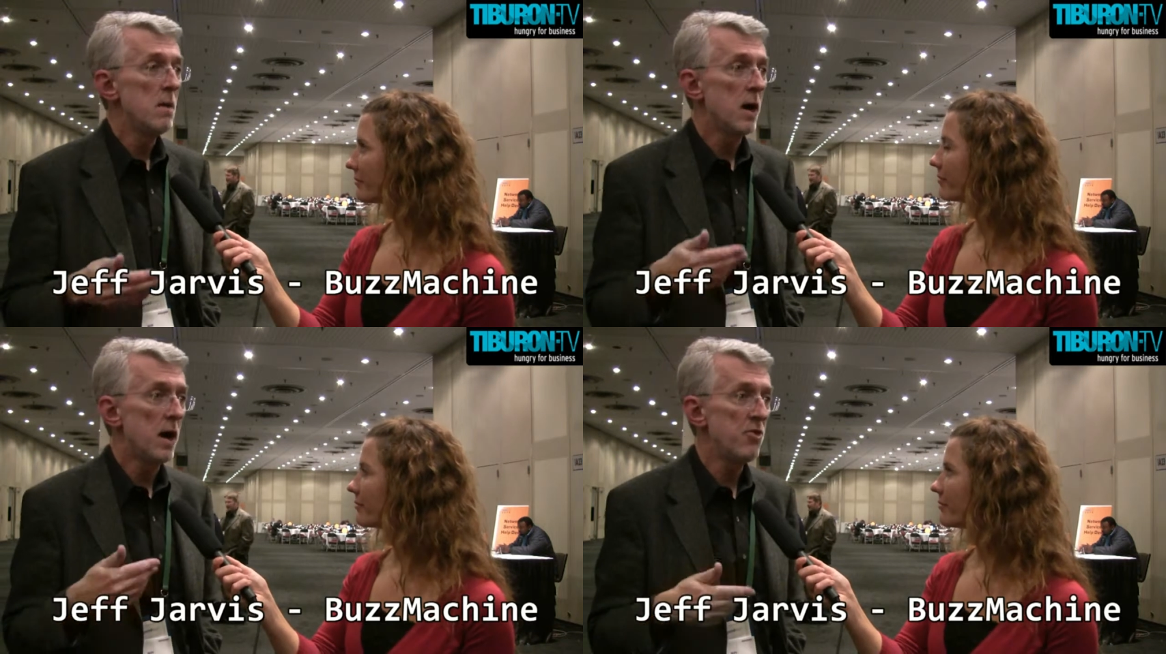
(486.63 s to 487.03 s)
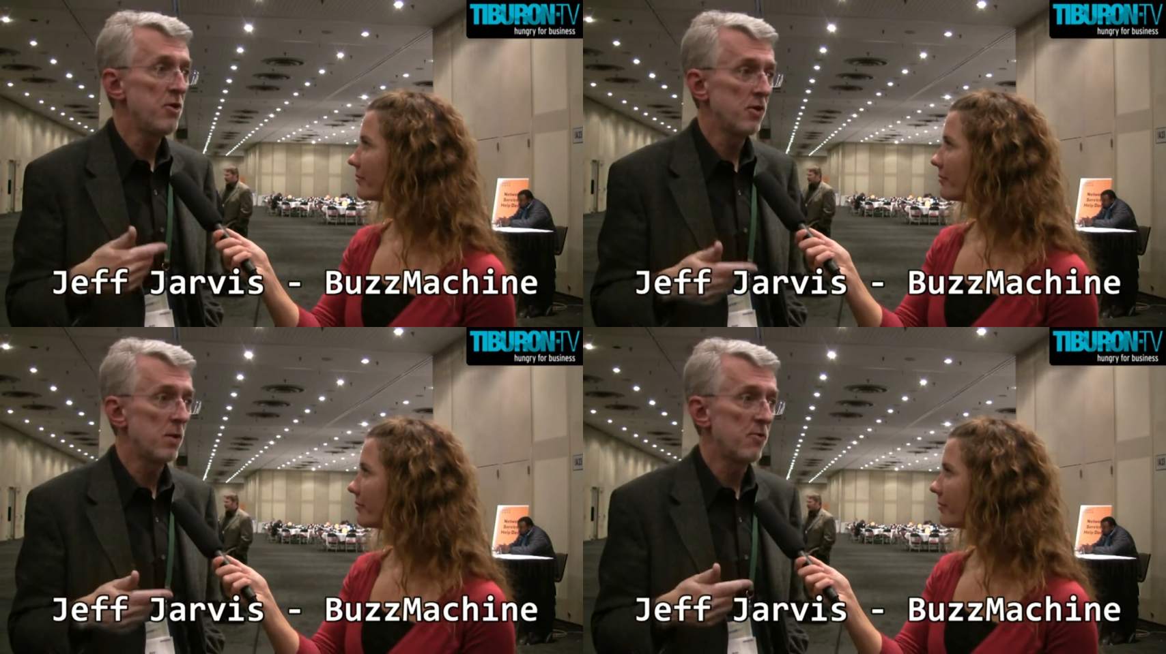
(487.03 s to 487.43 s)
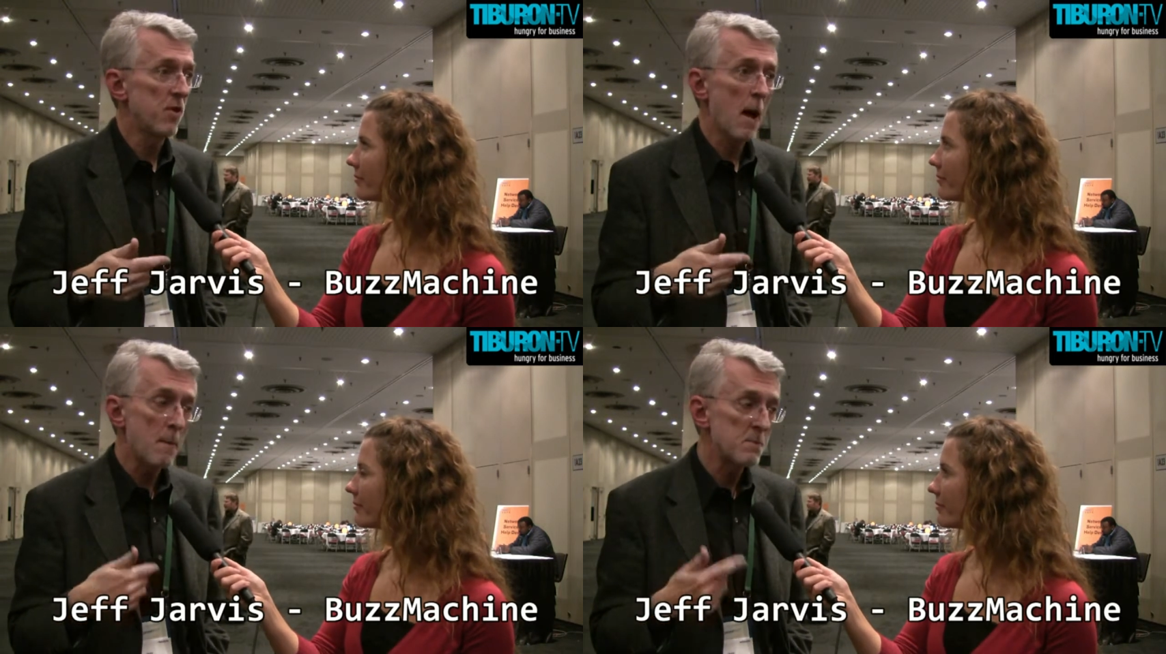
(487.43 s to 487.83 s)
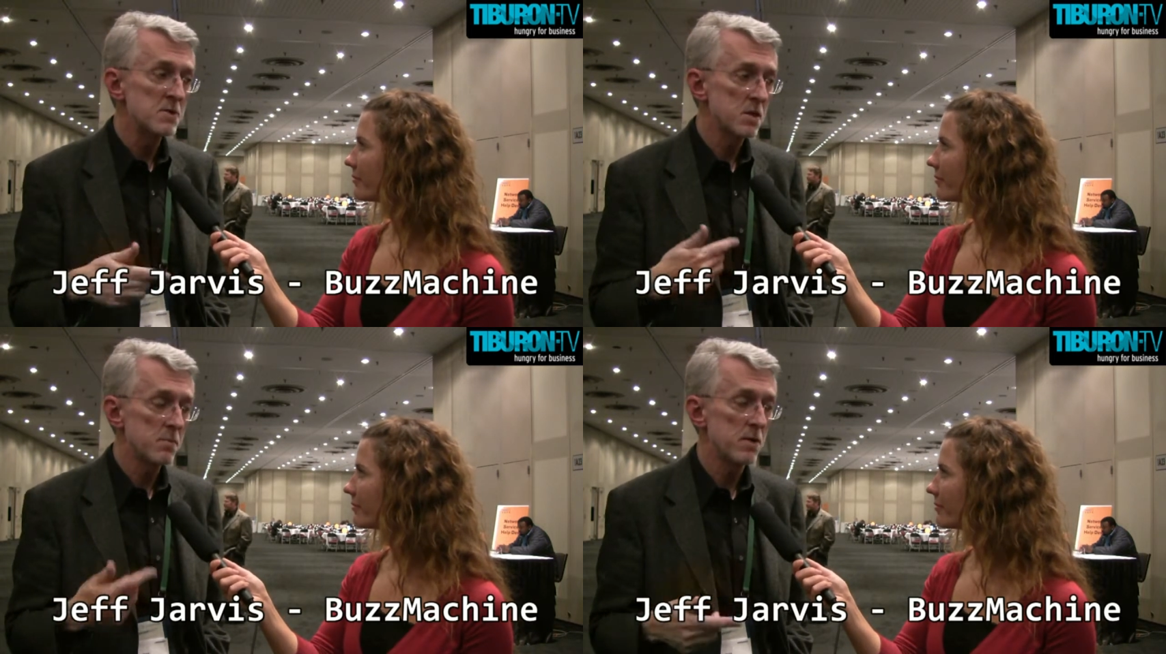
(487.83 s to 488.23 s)
Speaker 1: I think I'm very
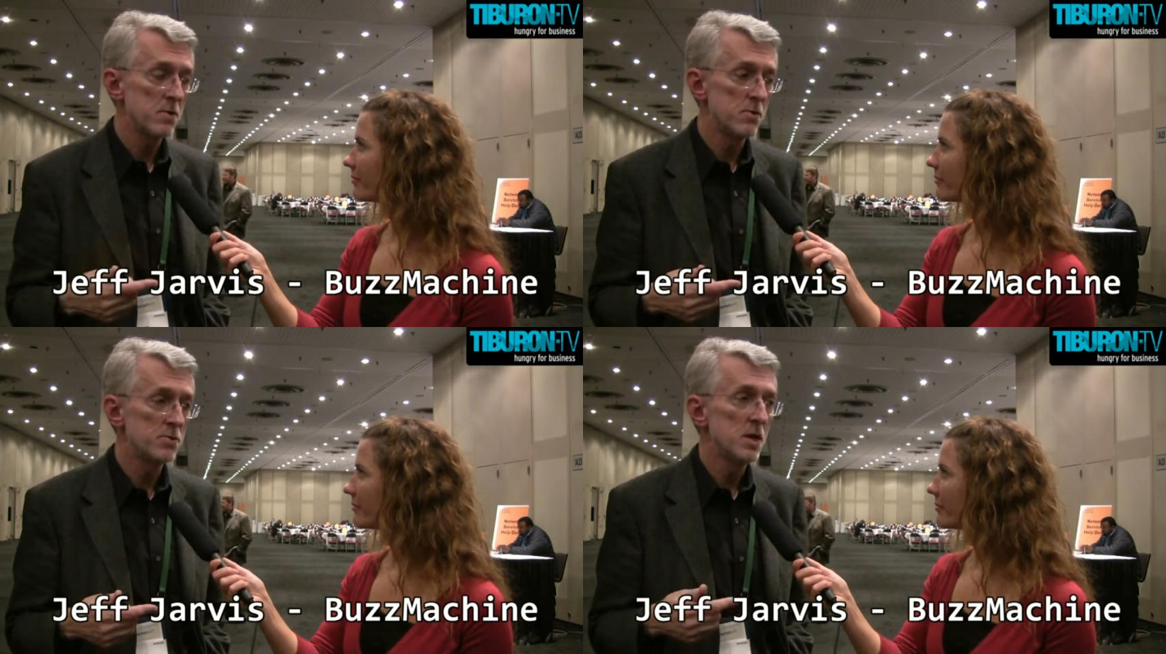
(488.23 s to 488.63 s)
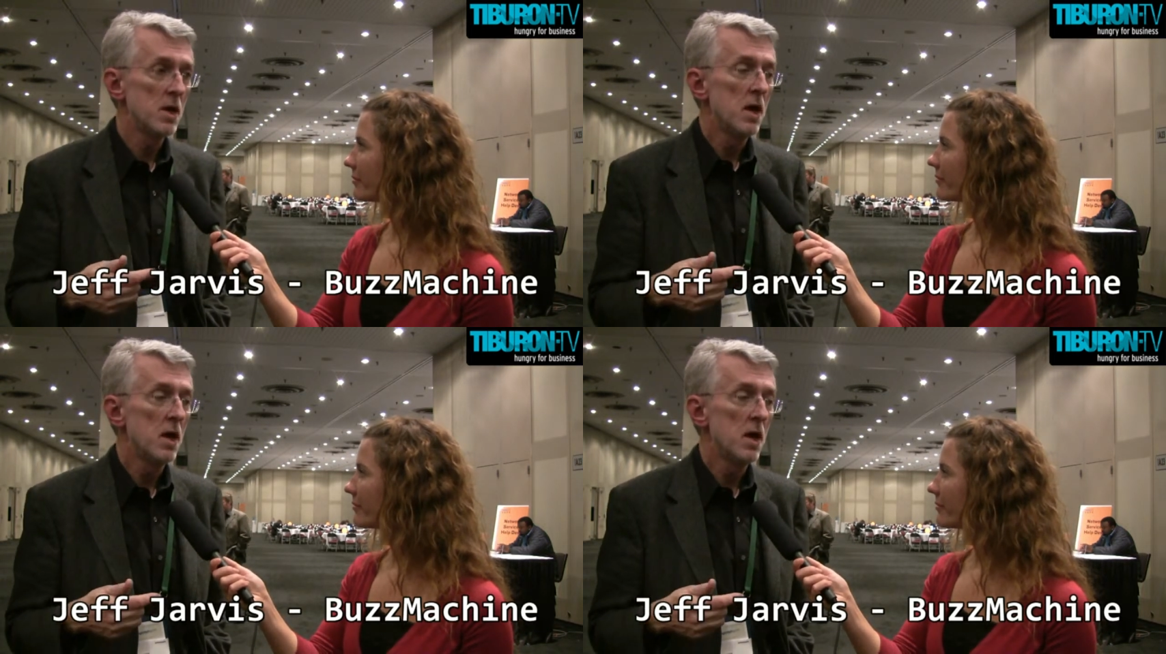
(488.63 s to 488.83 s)
optimistic about news.